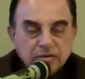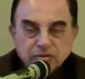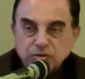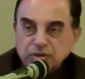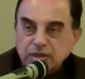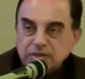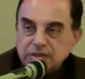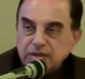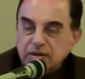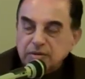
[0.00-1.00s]

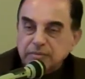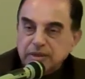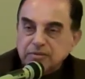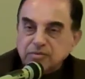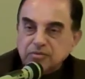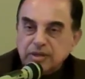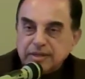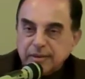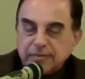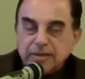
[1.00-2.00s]
socialist economy to a
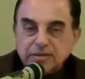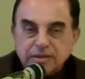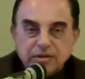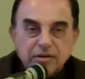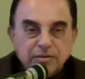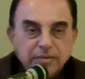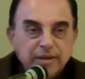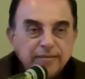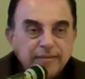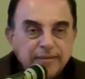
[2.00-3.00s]
capitalist economy,
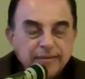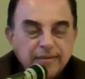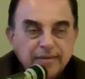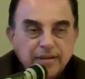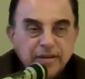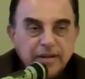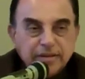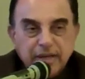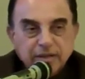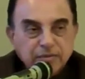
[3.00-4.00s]

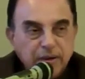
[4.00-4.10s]
that is